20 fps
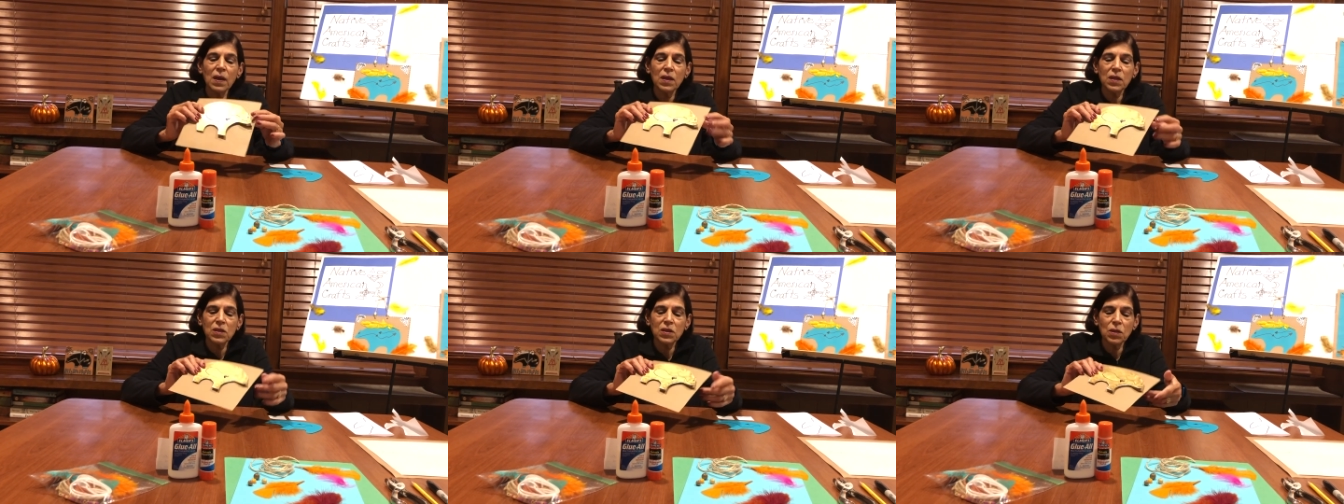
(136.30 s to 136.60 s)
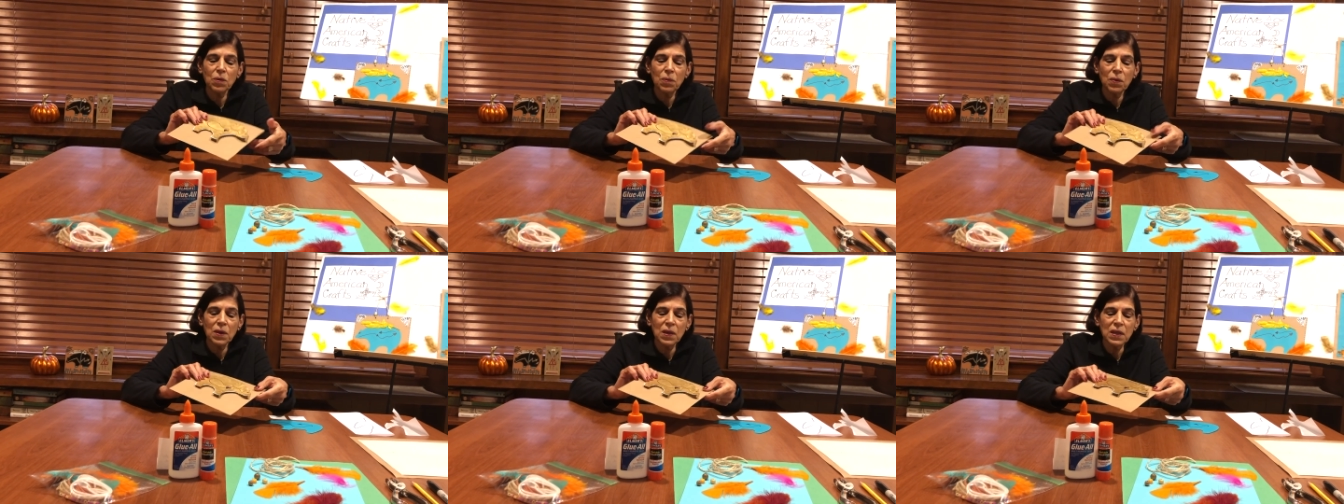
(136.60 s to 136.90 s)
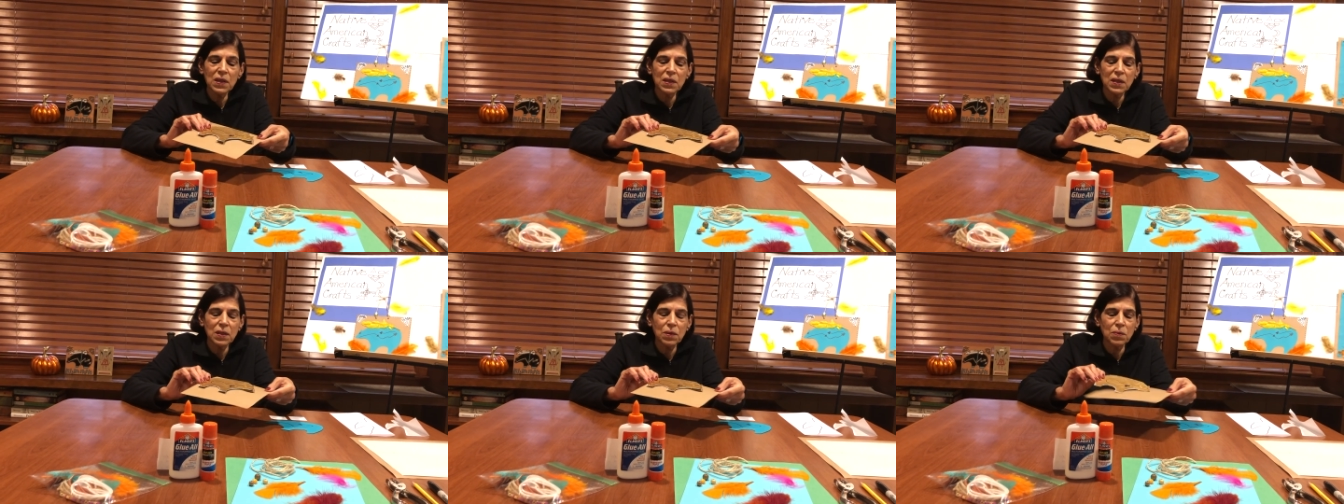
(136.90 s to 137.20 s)
So what I
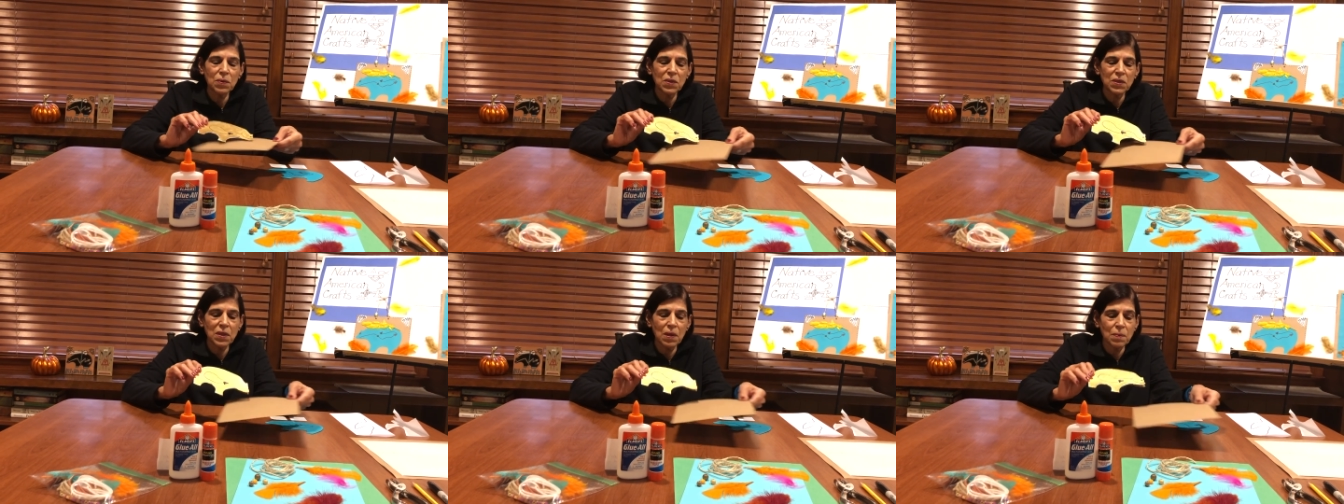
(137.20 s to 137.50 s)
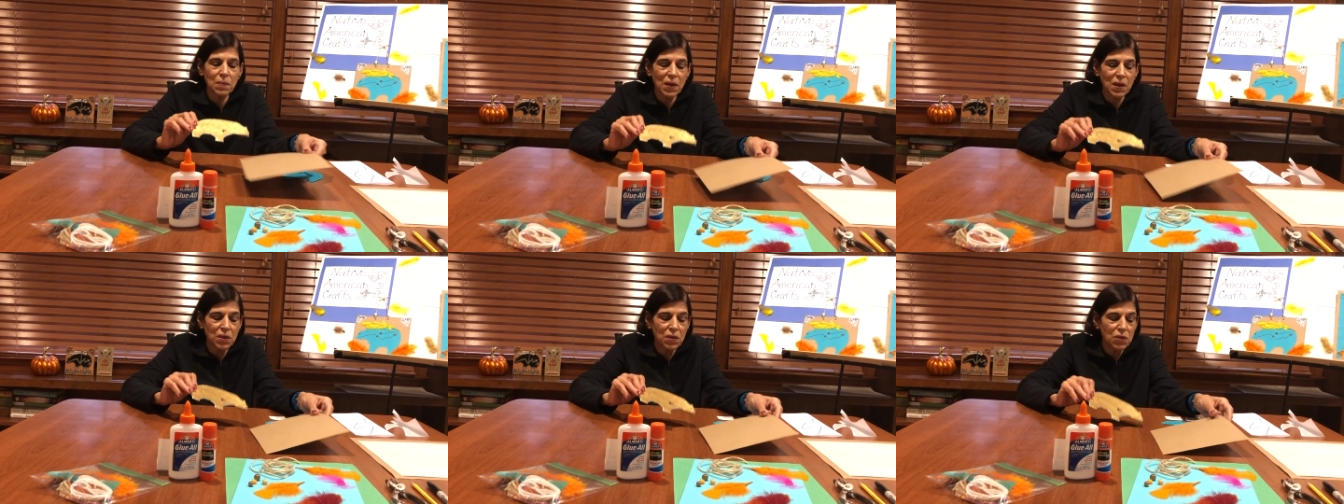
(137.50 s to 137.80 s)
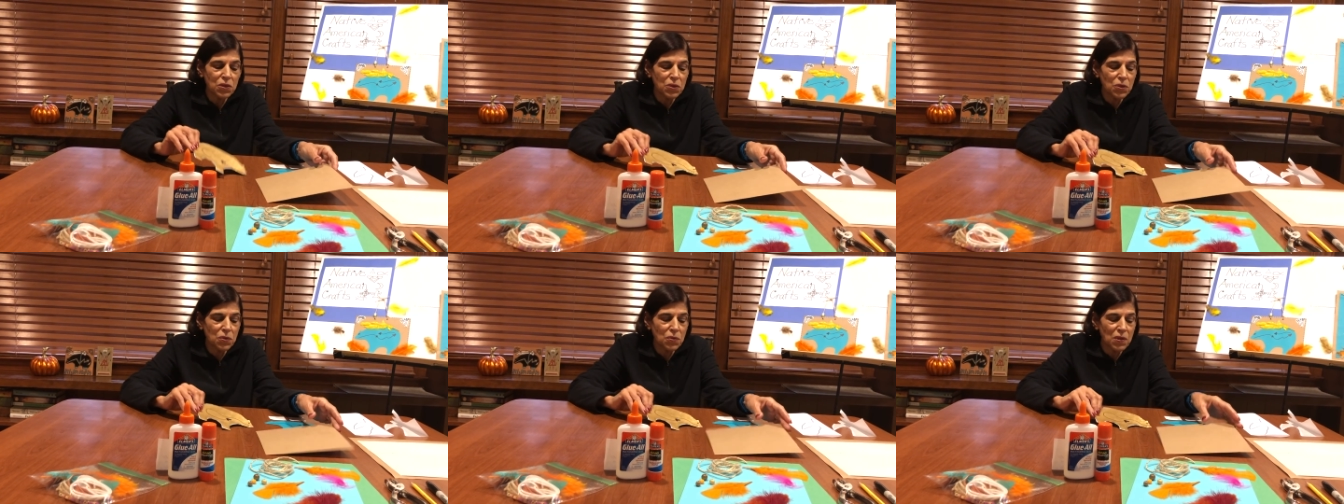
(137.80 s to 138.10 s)
did was I made the
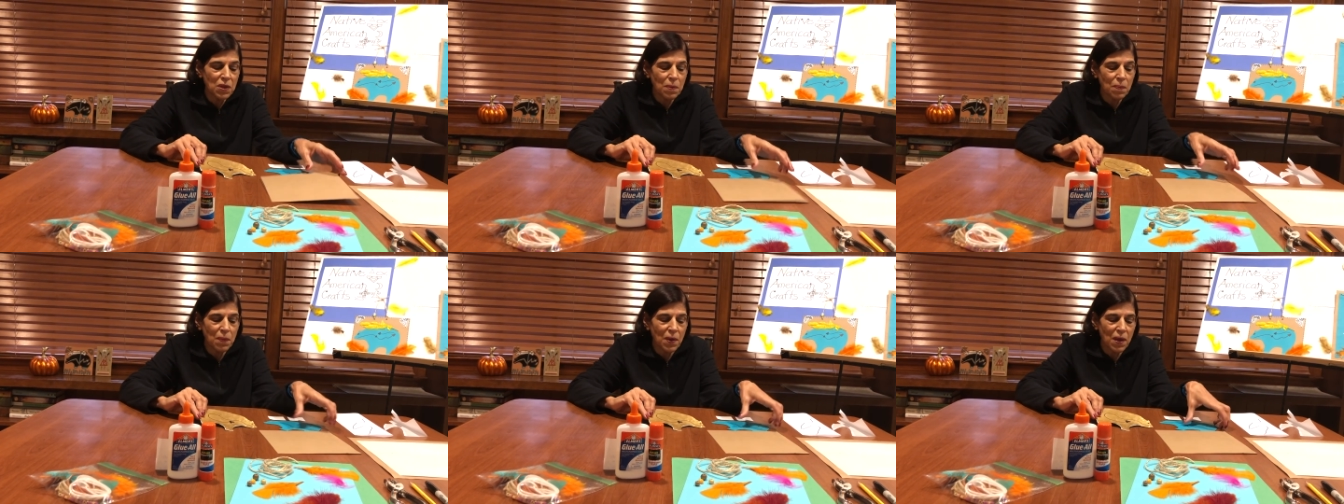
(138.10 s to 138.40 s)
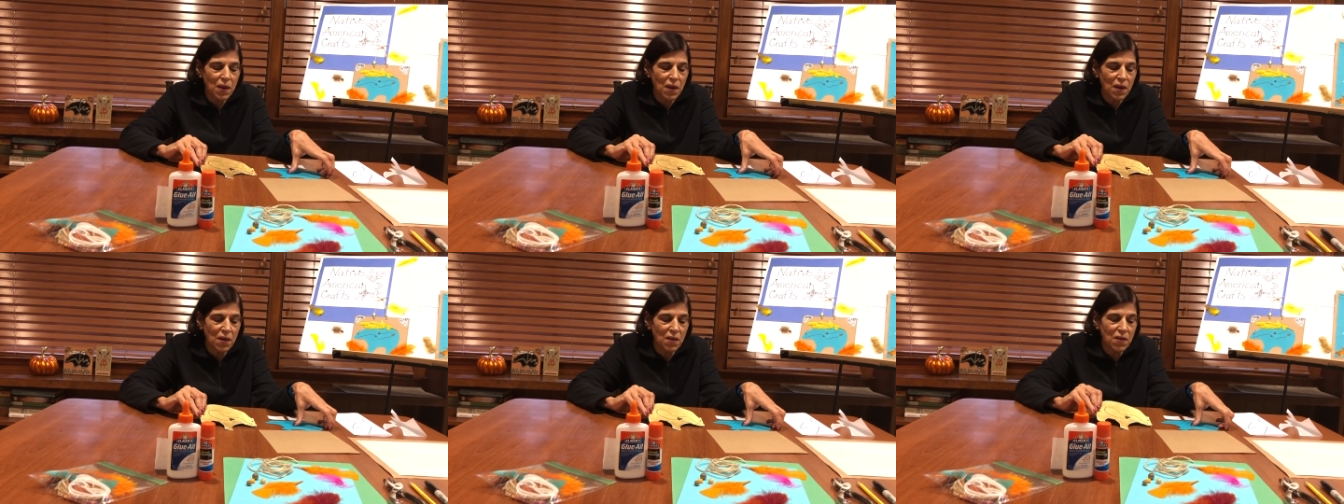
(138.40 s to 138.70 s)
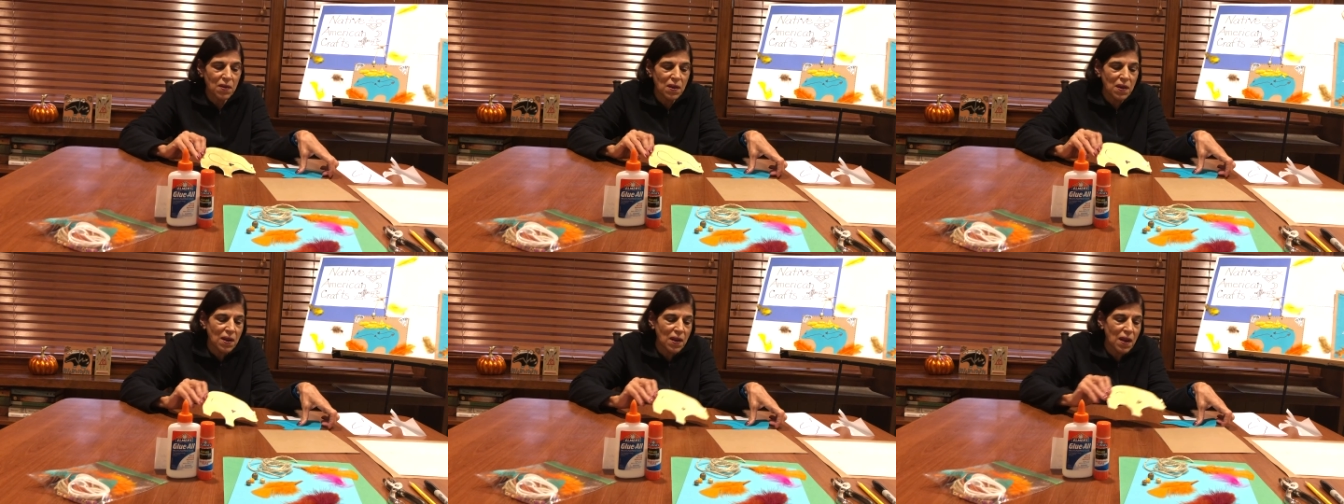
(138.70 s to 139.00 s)
Zuni bear,